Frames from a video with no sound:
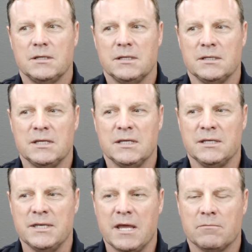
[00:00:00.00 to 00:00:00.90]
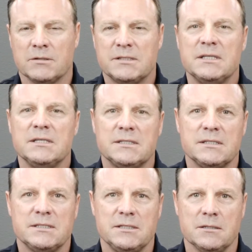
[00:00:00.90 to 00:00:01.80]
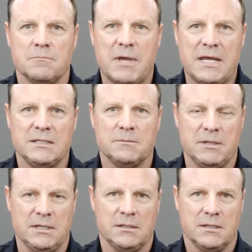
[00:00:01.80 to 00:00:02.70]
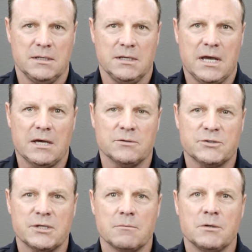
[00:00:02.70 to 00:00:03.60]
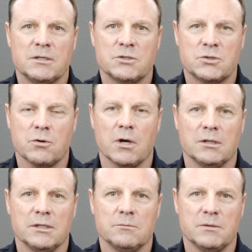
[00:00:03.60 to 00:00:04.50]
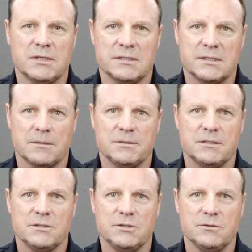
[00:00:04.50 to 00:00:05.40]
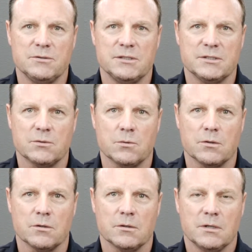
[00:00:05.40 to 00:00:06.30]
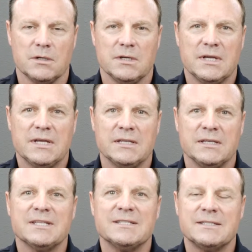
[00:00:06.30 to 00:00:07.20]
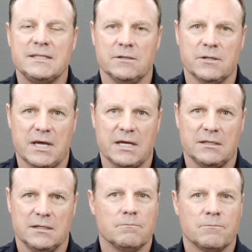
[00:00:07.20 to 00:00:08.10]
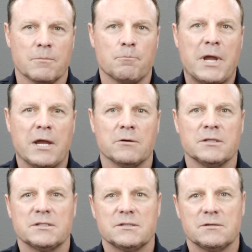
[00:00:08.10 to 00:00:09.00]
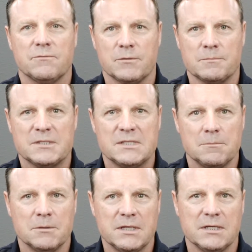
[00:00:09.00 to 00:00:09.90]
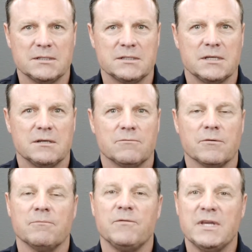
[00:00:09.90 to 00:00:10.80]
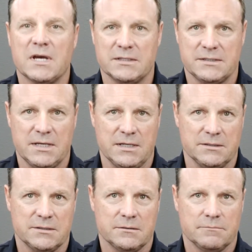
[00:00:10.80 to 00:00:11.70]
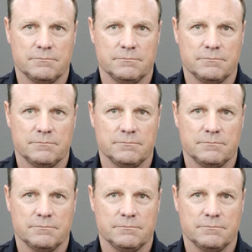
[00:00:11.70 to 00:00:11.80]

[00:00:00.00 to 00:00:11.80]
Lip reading: It never ceases to amaze me how someone struggling with a substance use disorder can conceal that from parents, from siblings, from fiancés.